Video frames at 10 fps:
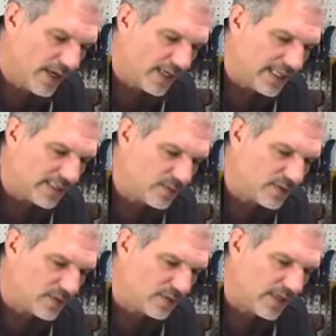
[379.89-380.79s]
And that's
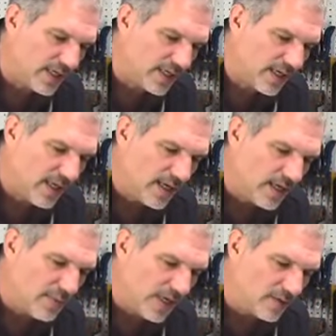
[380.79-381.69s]
what's unique
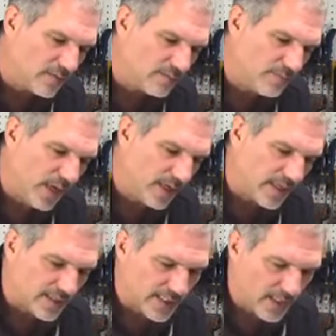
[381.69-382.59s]
about
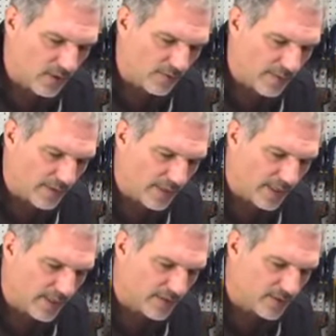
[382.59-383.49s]
Bondic. So you can go from
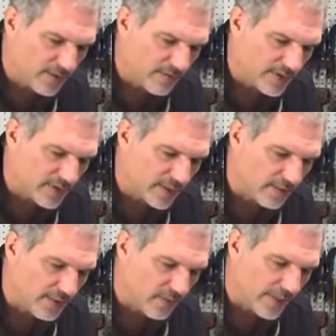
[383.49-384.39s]
underneath here too if it's still
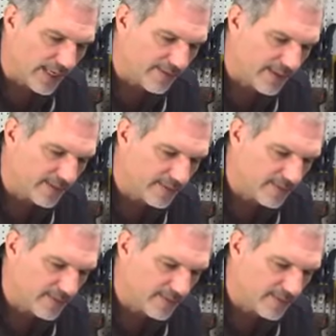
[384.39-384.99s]
a bit wet, right?